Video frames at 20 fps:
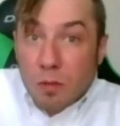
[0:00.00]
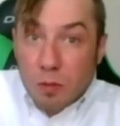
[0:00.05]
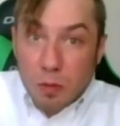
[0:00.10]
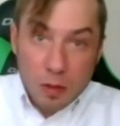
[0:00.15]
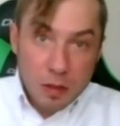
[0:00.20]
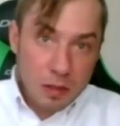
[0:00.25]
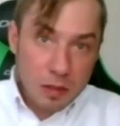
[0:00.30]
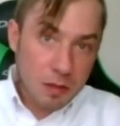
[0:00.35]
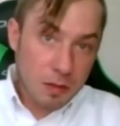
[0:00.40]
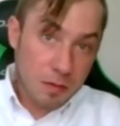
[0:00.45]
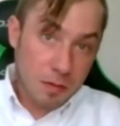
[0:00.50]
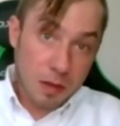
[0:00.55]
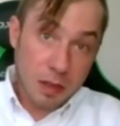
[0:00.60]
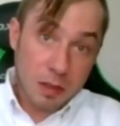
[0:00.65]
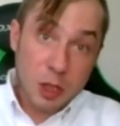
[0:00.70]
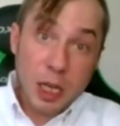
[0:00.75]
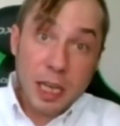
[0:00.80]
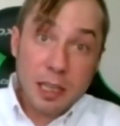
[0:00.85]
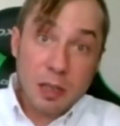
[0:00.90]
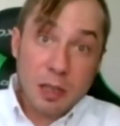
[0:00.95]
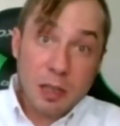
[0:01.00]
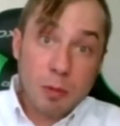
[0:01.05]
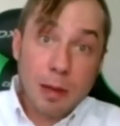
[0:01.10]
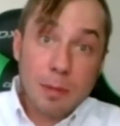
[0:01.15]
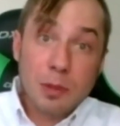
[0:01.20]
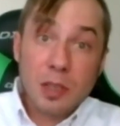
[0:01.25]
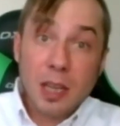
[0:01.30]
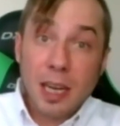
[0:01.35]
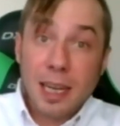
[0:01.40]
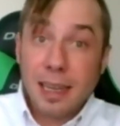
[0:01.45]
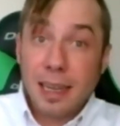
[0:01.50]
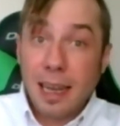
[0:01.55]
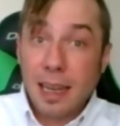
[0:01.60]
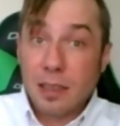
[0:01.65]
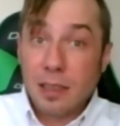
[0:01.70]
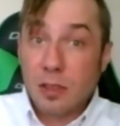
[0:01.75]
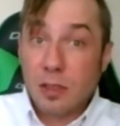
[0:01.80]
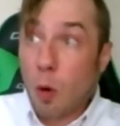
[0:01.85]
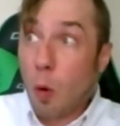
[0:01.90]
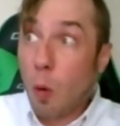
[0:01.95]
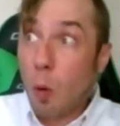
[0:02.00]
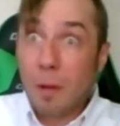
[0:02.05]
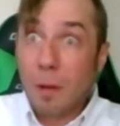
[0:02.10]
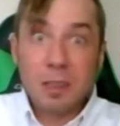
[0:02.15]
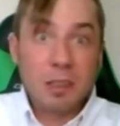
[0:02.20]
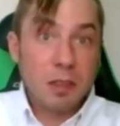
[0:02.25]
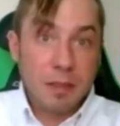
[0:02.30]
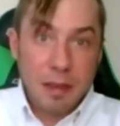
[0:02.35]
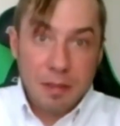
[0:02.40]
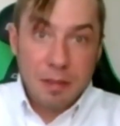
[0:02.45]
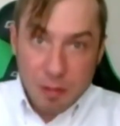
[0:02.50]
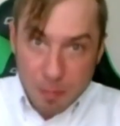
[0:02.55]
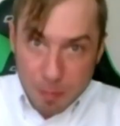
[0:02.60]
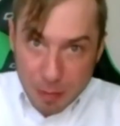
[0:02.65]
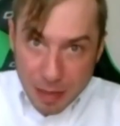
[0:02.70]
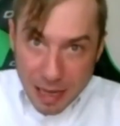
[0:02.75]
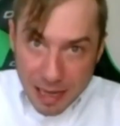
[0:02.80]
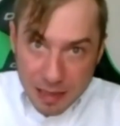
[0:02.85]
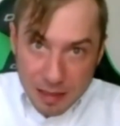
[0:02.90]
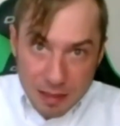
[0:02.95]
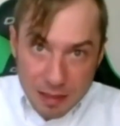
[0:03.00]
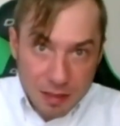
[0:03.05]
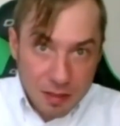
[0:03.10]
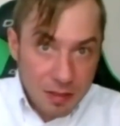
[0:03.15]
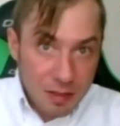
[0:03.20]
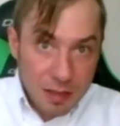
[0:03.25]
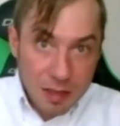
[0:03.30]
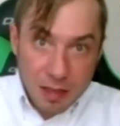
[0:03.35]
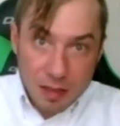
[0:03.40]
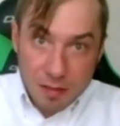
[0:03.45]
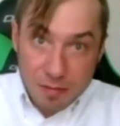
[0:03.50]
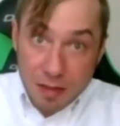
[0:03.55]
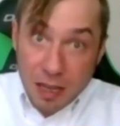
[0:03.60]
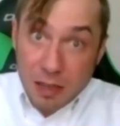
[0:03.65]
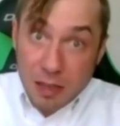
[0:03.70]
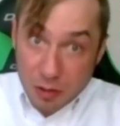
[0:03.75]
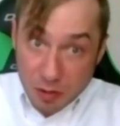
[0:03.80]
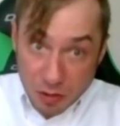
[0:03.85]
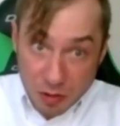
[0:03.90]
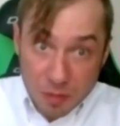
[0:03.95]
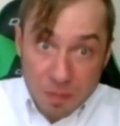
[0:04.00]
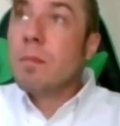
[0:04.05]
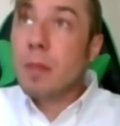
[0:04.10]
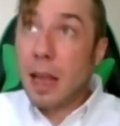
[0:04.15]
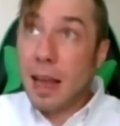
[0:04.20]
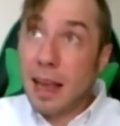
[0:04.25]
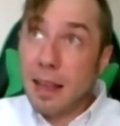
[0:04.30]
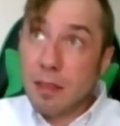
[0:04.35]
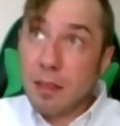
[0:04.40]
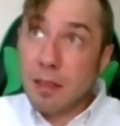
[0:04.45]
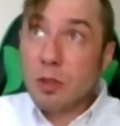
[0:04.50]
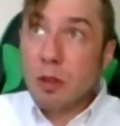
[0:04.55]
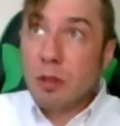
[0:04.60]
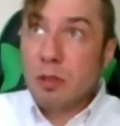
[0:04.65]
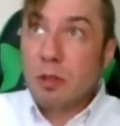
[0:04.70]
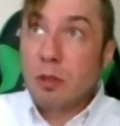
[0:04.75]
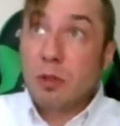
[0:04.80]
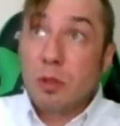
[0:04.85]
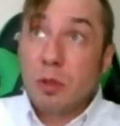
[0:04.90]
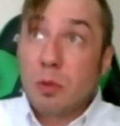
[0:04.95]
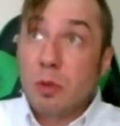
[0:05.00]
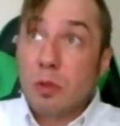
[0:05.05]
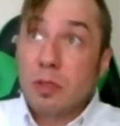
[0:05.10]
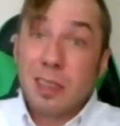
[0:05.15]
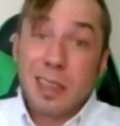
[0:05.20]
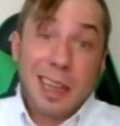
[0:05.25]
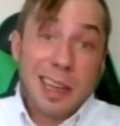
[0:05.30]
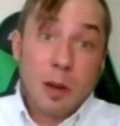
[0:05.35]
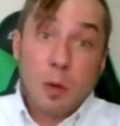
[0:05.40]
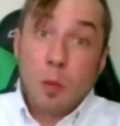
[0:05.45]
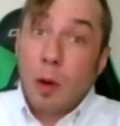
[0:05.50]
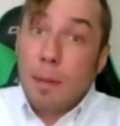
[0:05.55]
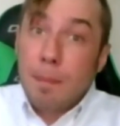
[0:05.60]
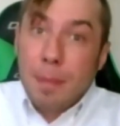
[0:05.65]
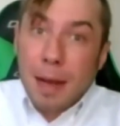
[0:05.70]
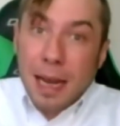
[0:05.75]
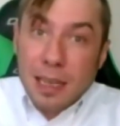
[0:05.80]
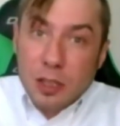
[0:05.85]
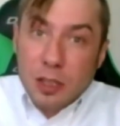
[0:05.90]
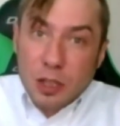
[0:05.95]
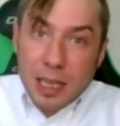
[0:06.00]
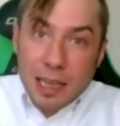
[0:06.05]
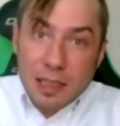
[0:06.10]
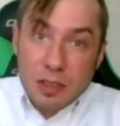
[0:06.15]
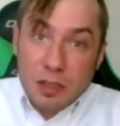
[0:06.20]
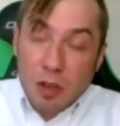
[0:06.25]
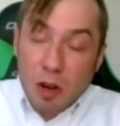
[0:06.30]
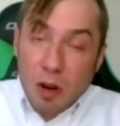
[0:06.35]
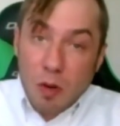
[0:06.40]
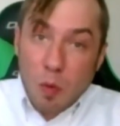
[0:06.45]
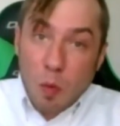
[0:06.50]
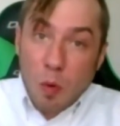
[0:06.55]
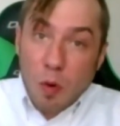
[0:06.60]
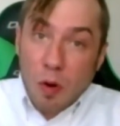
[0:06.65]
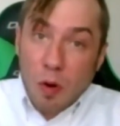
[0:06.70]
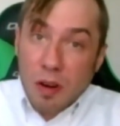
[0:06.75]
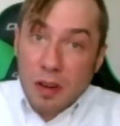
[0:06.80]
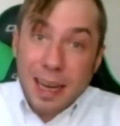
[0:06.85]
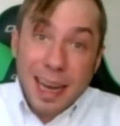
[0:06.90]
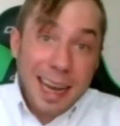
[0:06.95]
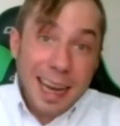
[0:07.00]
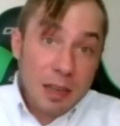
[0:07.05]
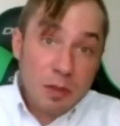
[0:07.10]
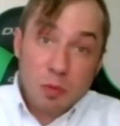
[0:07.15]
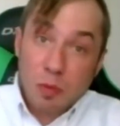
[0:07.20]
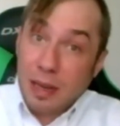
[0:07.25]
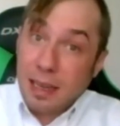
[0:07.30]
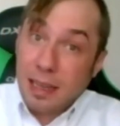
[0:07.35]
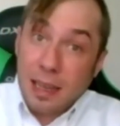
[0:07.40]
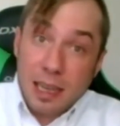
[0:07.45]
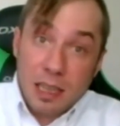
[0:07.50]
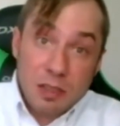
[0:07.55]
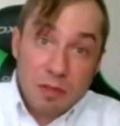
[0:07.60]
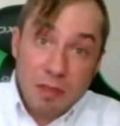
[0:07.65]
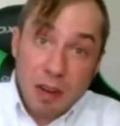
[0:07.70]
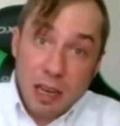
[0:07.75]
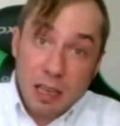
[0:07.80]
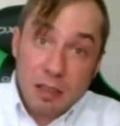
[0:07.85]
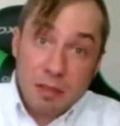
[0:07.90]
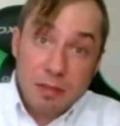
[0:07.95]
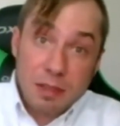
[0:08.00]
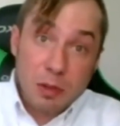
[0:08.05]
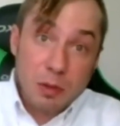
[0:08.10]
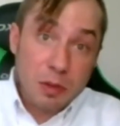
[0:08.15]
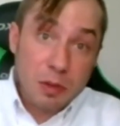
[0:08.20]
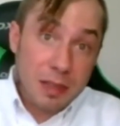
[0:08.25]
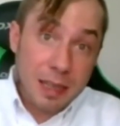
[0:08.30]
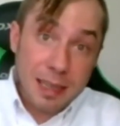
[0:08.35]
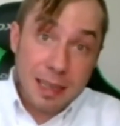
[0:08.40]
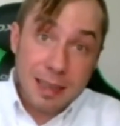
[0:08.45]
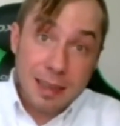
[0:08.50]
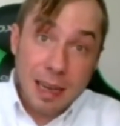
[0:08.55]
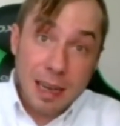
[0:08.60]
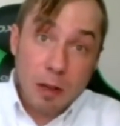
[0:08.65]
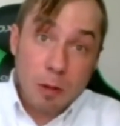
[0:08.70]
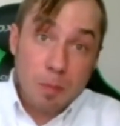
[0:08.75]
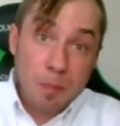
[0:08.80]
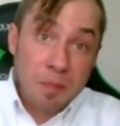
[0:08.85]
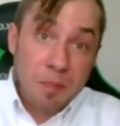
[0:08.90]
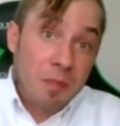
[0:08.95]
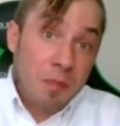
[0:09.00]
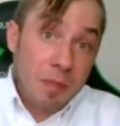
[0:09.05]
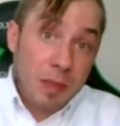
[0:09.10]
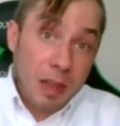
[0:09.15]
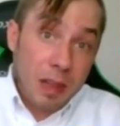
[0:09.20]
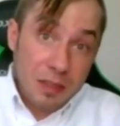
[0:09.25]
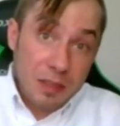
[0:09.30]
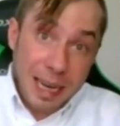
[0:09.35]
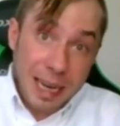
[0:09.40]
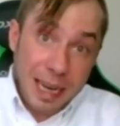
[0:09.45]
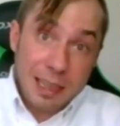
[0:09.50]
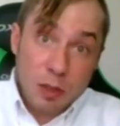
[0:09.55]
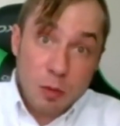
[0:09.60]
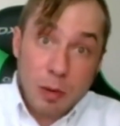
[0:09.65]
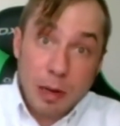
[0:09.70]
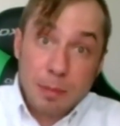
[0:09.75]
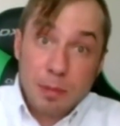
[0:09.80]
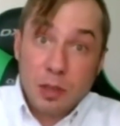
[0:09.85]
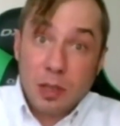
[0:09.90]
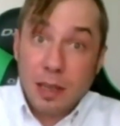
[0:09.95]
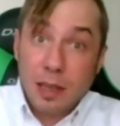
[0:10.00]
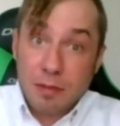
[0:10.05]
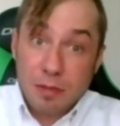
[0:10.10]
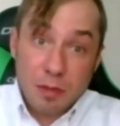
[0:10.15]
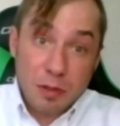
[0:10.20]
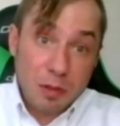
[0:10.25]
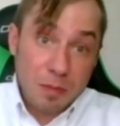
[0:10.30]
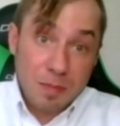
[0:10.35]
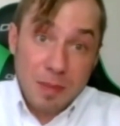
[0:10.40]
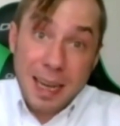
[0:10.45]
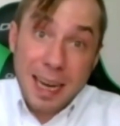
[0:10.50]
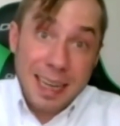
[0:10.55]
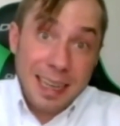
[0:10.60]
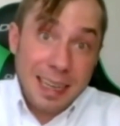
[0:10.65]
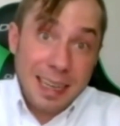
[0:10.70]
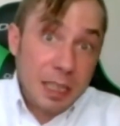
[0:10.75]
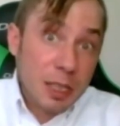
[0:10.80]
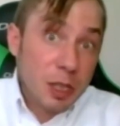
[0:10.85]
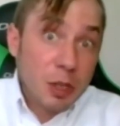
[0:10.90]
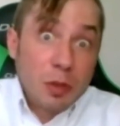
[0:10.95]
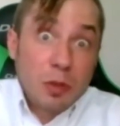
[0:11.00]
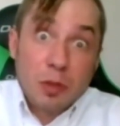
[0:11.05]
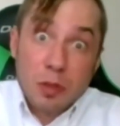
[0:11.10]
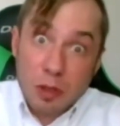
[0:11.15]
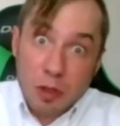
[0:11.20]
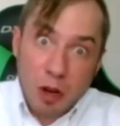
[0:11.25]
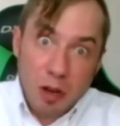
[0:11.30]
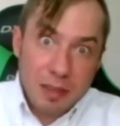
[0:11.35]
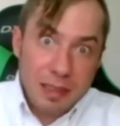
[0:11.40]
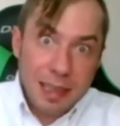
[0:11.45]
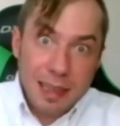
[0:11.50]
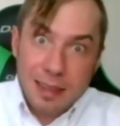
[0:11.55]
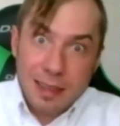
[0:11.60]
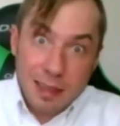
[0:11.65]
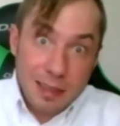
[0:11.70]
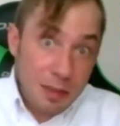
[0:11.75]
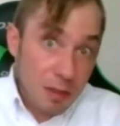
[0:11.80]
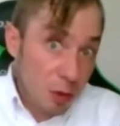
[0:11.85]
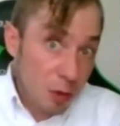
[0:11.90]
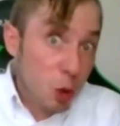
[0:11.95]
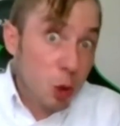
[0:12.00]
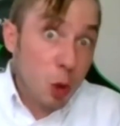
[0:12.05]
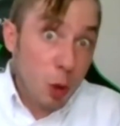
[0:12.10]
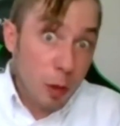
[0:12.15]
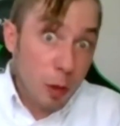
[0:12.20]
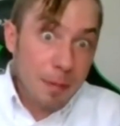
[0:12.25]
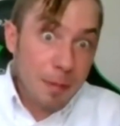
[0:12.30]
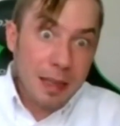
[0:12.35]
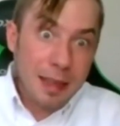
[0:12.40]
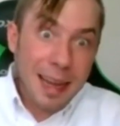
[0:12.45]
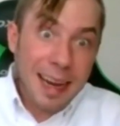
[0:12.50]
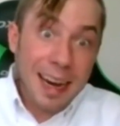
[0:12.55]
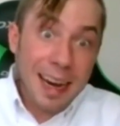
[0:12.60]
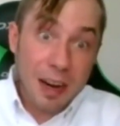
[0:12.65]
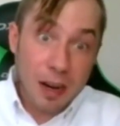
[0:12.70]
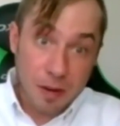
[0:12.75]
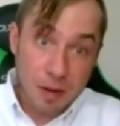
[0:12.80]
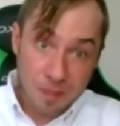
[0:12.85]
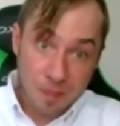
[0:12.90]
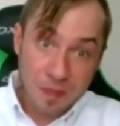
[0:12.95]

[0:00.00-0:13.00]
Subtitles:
will check your website against a whole bunch of different blacklist vendors. And there's also tools like webpagetest.org and Redlegs File Viewer that can help scan your website for any issues or content that shouldn't be there.